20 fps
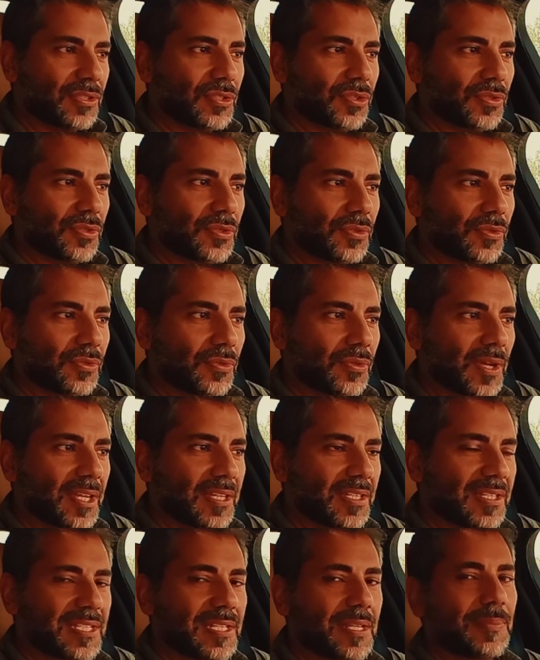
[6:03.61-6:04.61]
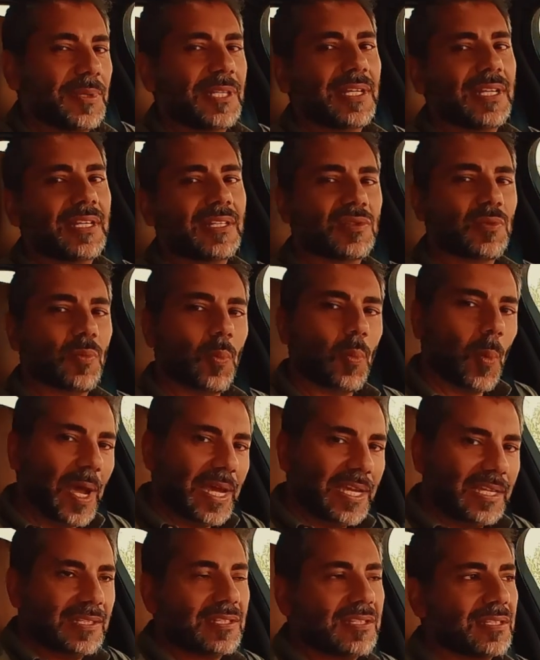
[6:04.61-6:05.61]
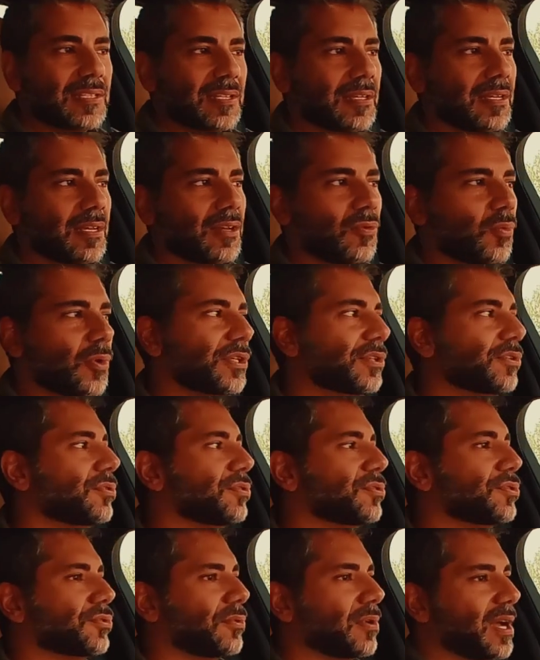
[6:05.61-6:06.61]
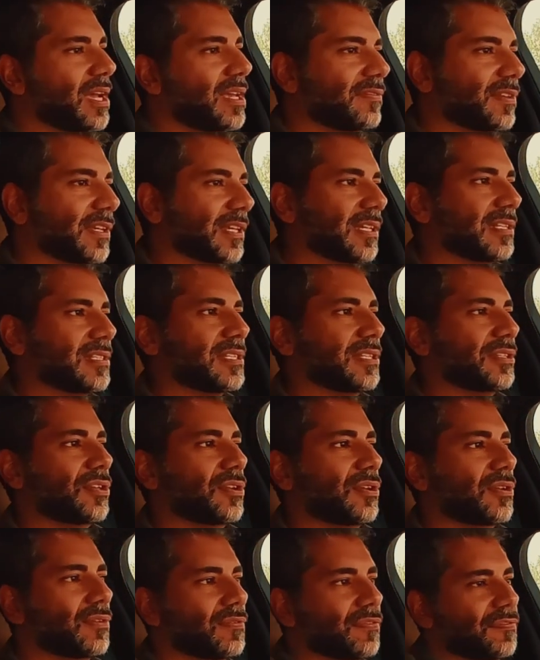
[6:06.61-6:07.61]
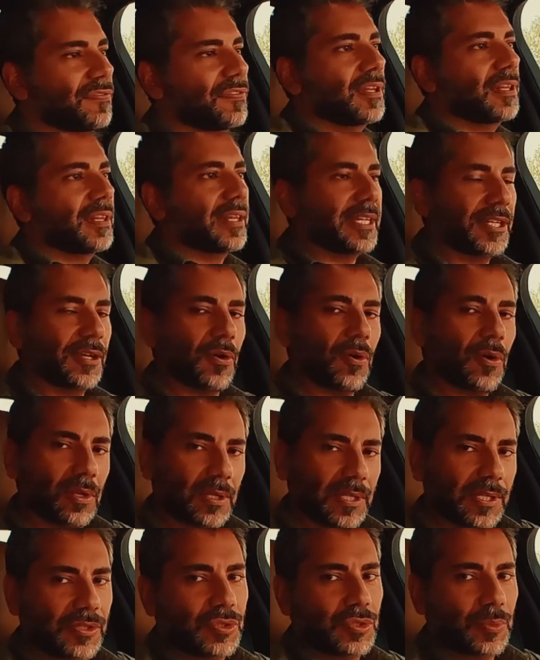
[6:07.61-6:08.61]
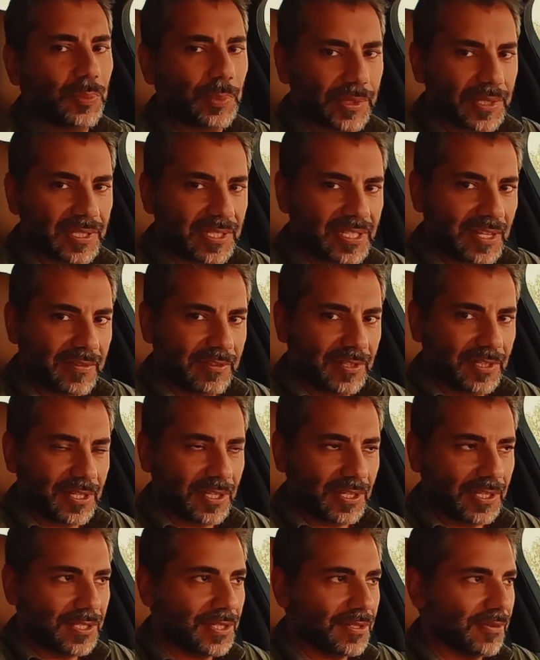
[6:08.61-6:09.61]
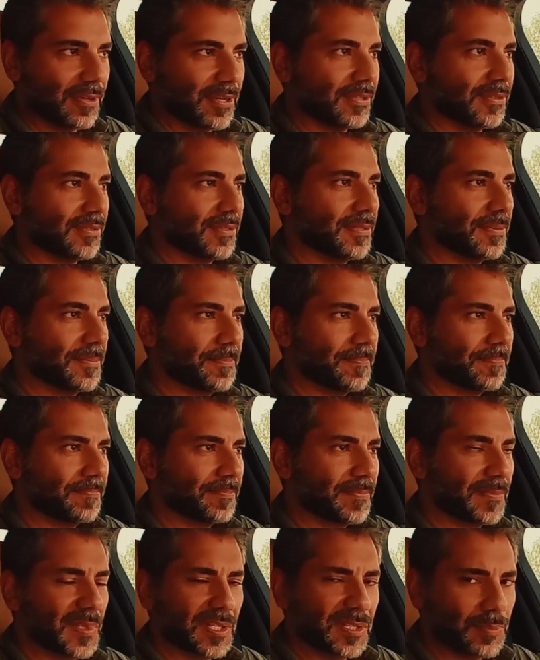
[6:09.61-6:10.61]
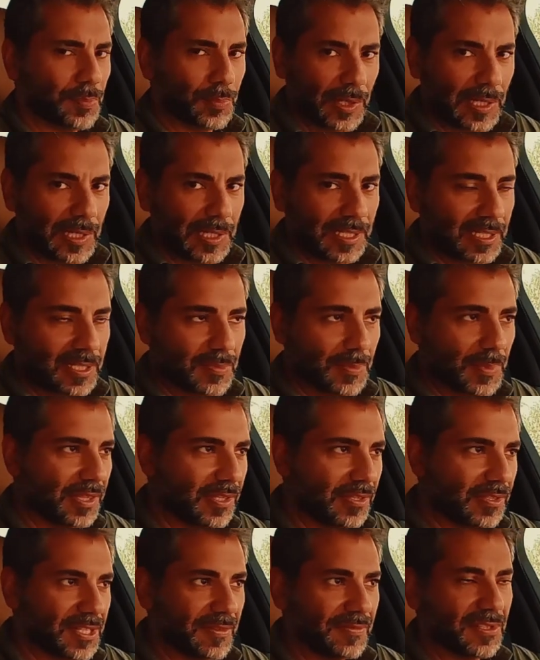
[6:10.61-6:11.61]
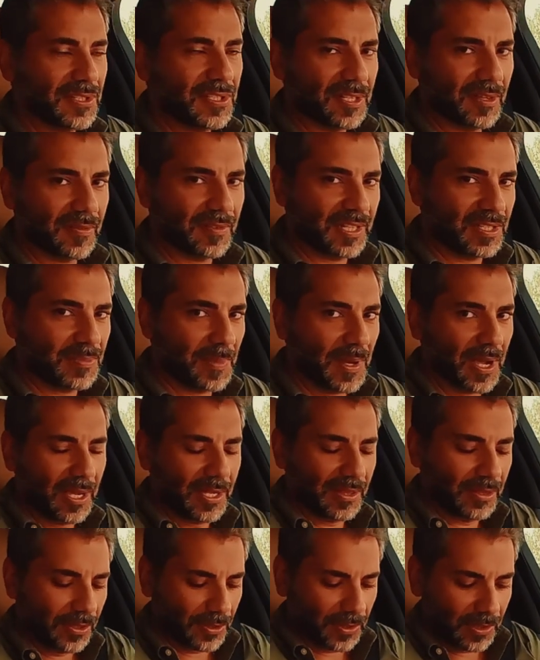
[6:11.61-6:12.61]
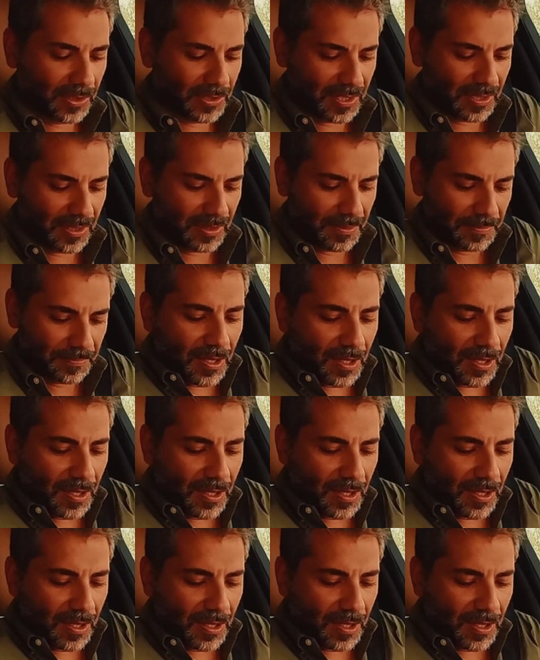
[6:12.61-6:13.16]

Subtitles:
to exhibit its weight when you're driving it and you don't feel that you're hauling 2.7 tons around. It's brilliant, but there's even stuff that's behind the curtain.